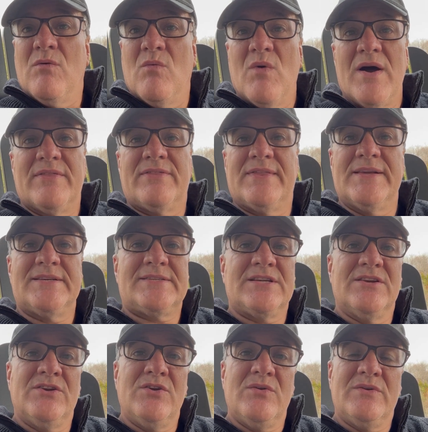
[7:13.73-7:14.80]
what this
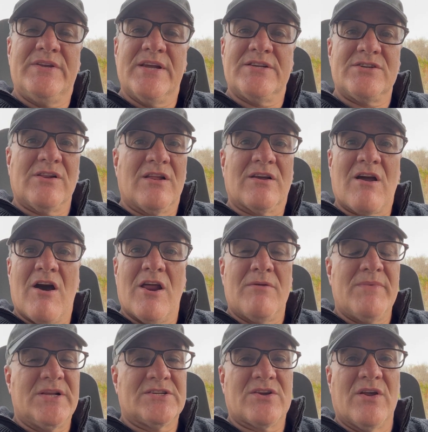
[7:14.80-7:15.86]
new digital
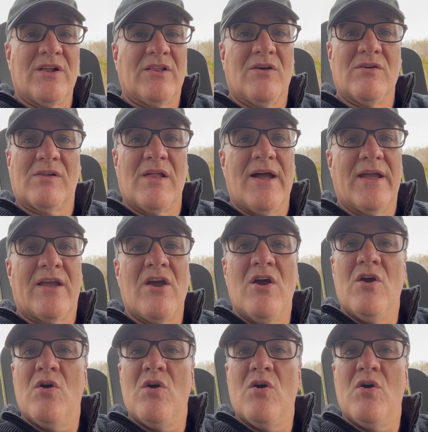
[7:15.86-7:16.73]
economy is going to look like.